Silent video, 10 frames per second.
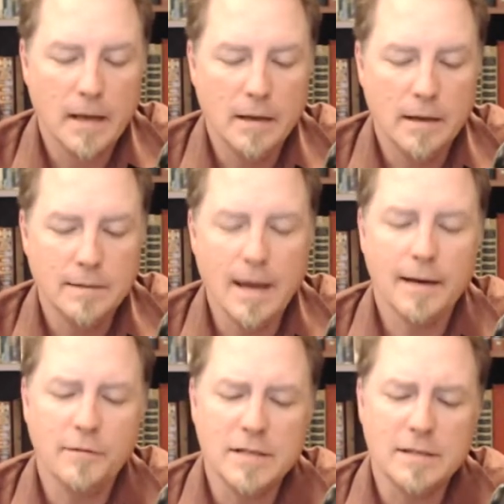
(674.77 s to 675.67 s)
Not
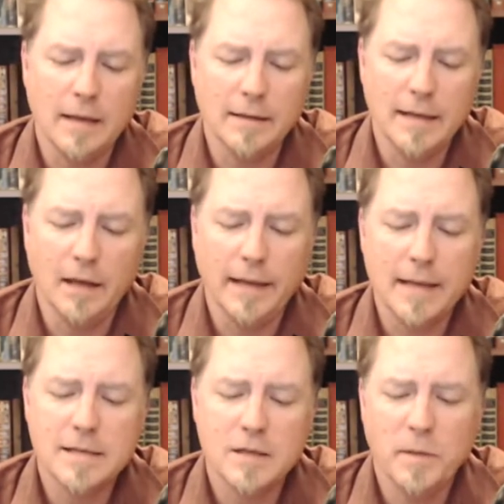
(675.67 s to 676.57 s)
every Stanley
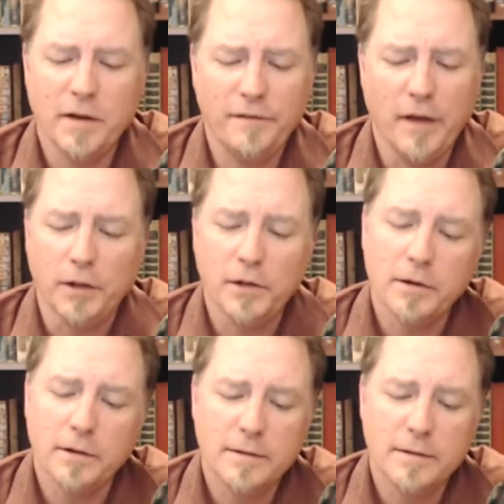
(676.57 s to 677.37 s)
Yelnats has been a failure,